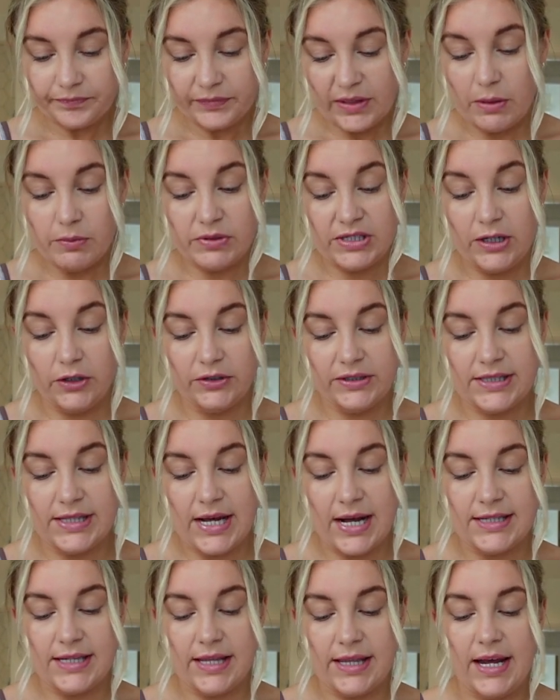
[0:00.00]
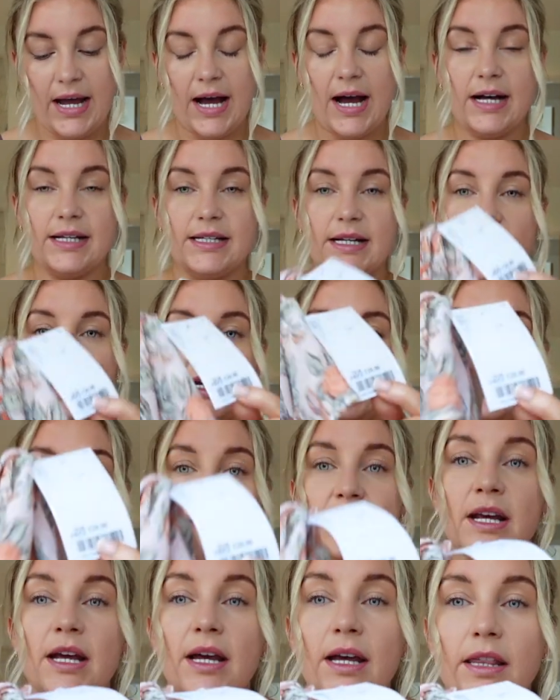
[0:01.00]
It was the only size that they had,
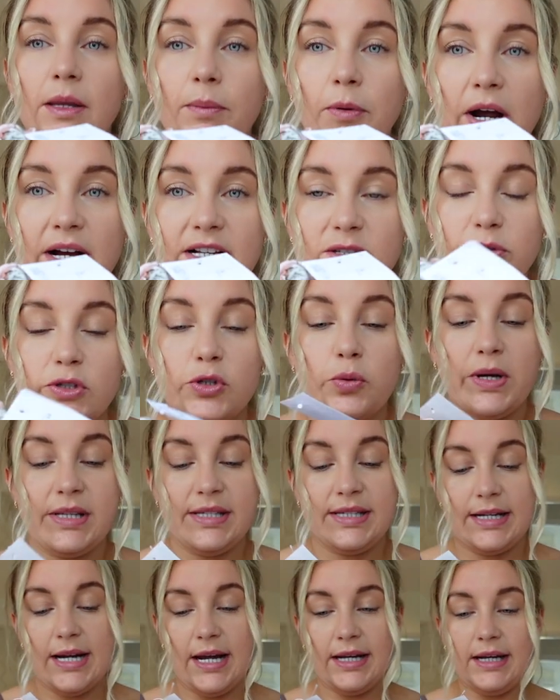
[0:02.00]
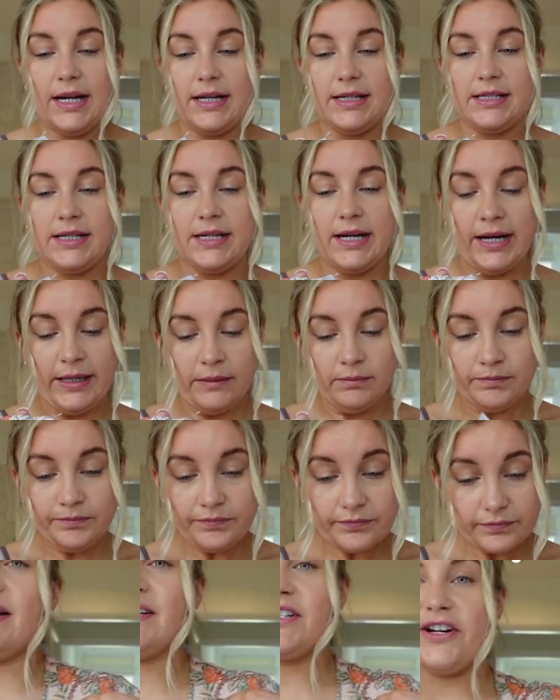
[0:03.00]
and the price was
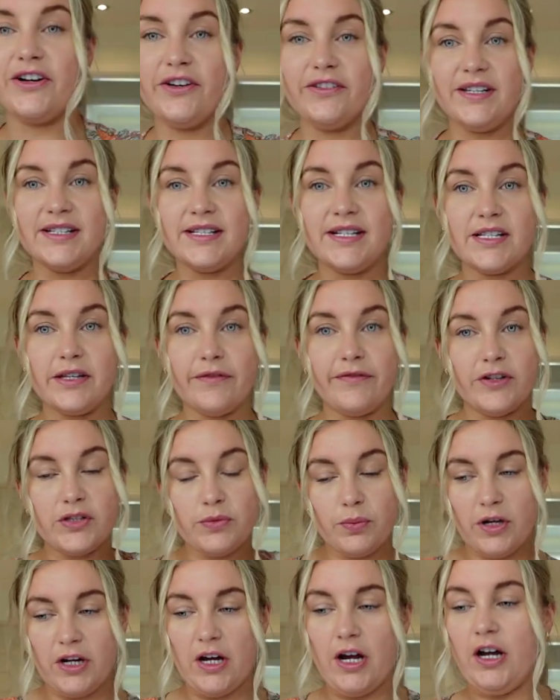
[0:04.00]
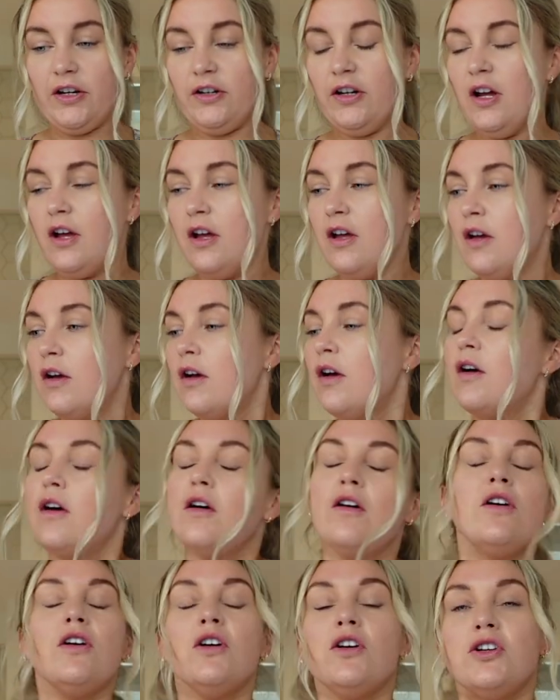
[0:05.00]
$29.99. So this is the first one on.
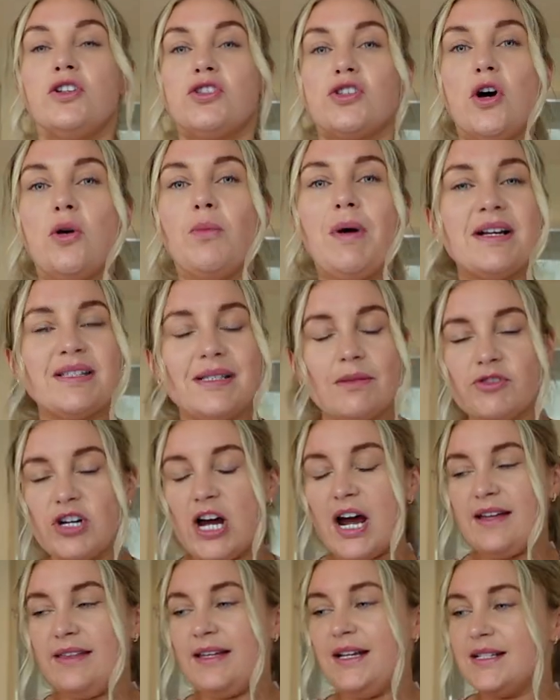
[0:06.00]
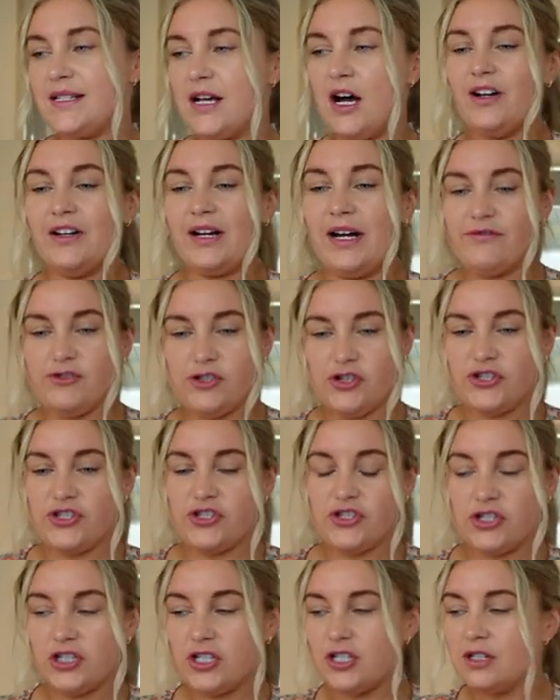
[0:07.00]
So whilst I'm trying these on, I've
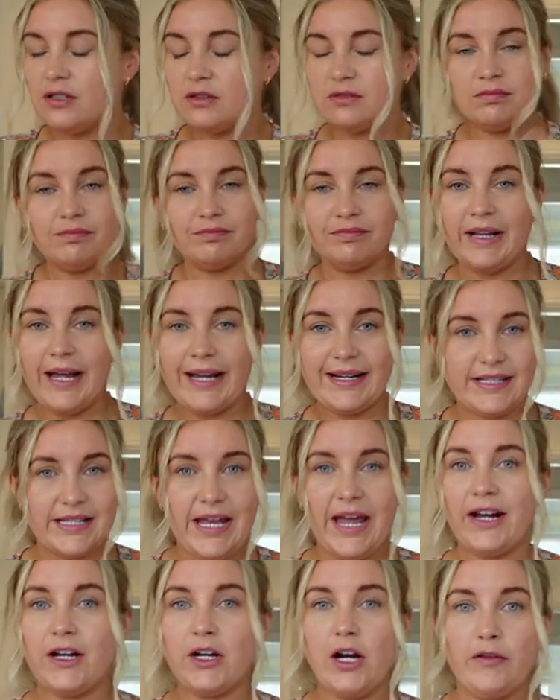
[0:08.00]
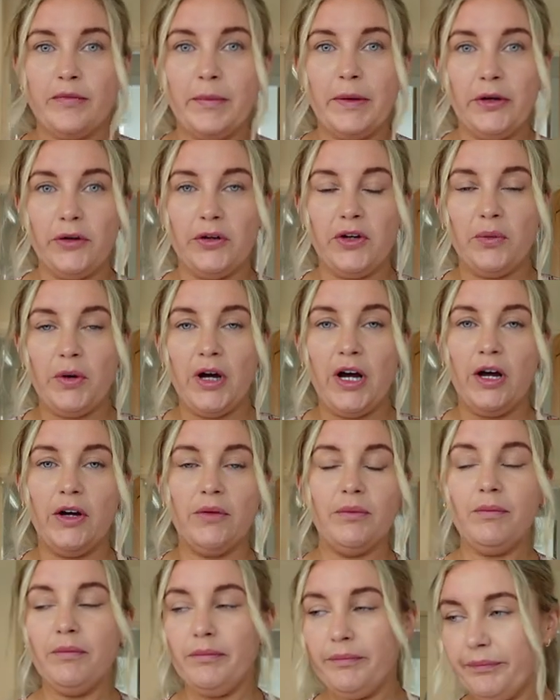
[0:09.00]
just like taken off my
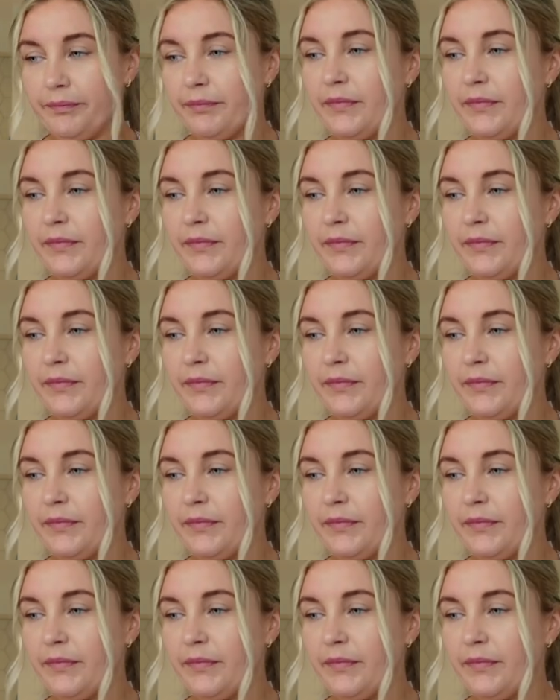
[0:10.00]
underwear.